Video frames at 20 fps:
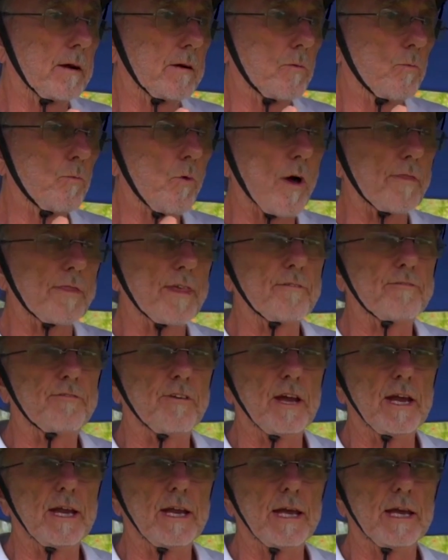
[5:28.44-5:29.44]
what they're
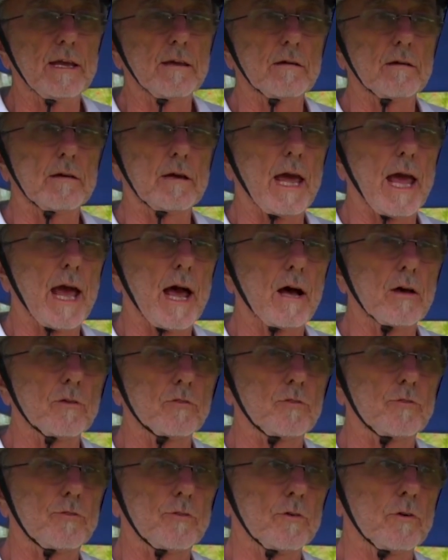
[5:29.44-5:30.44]
feeding
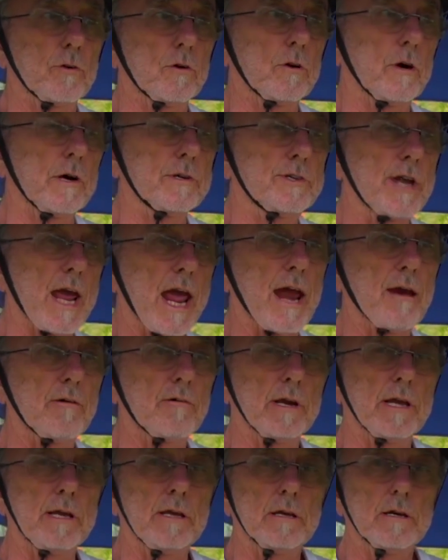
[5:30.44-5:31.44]
cows for a
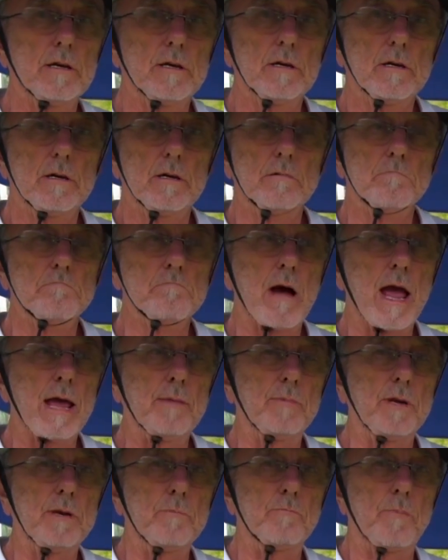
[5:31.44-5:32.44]
dairy may
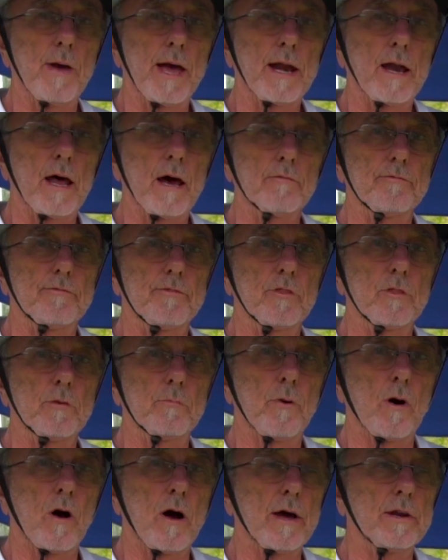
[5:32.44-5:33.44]
be better for the
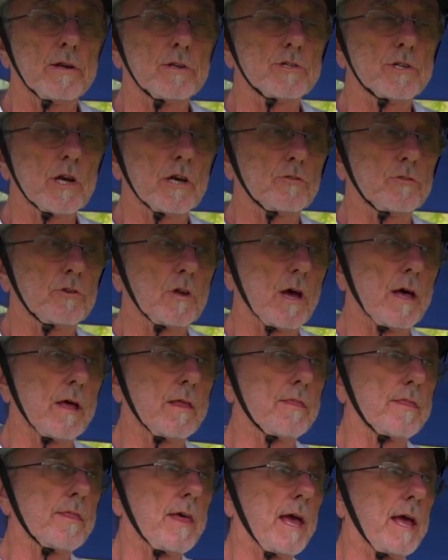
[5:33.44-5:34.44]
biodigester
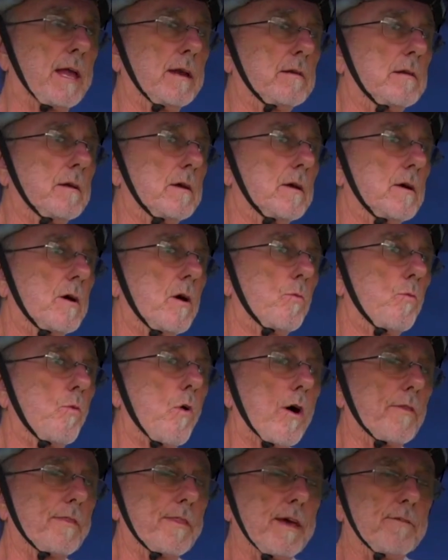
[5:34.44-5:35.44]
than
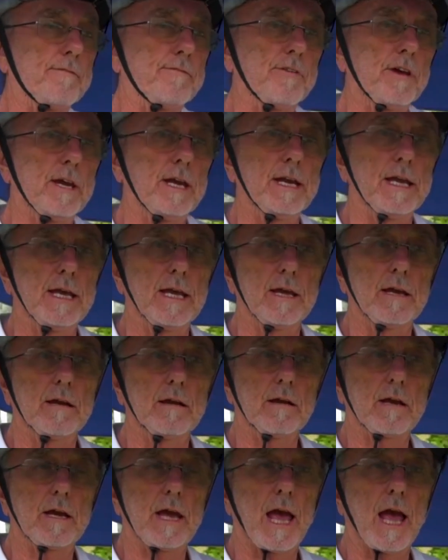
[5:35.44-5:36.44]
what they're feeding
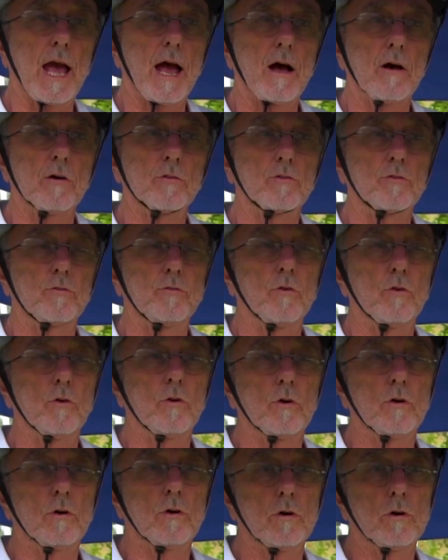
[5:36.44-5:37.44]
cows
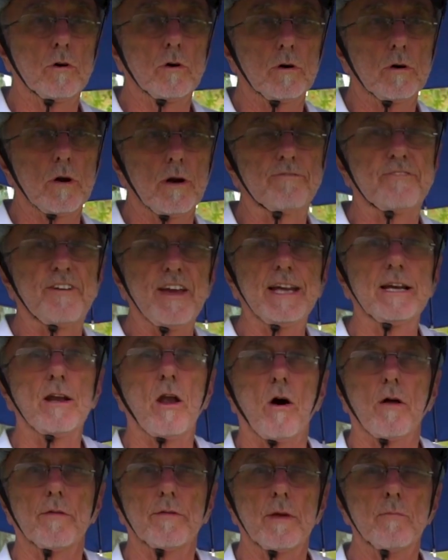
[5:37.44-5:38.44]
for a
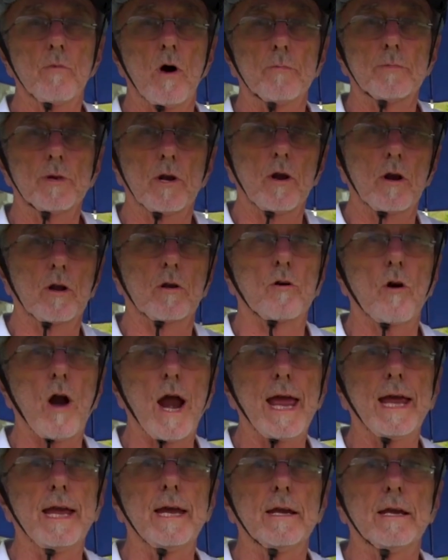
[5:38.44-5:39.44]
feedlot. There might be a lot of
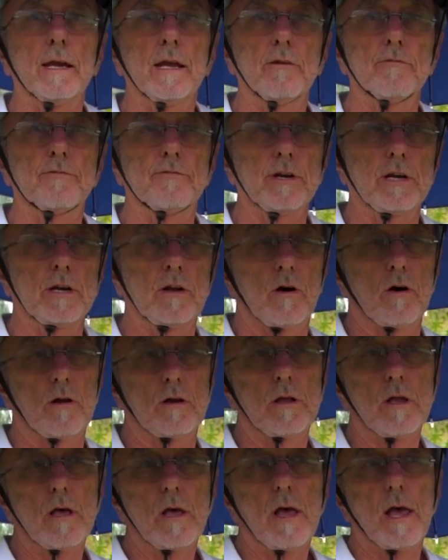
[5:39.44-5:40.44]
grain in feedlot,
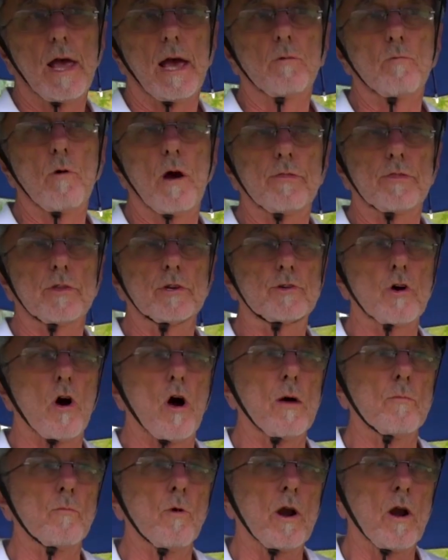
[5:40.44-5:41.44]
and the
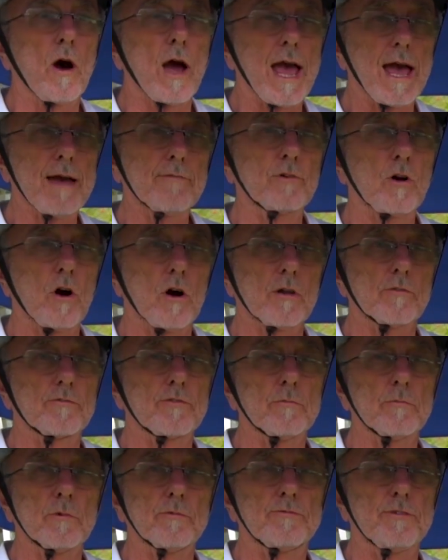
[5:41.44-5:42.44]
time when I have got it
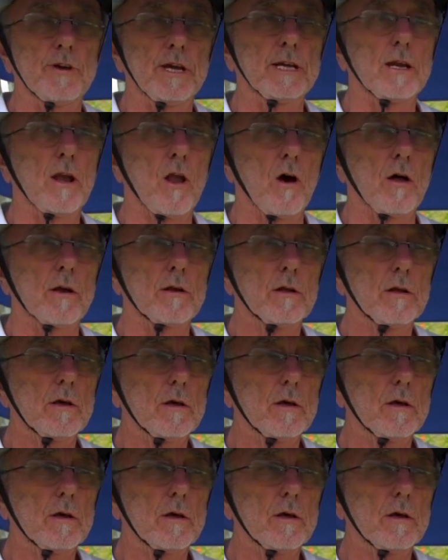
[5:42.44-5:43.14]
from a feedlot,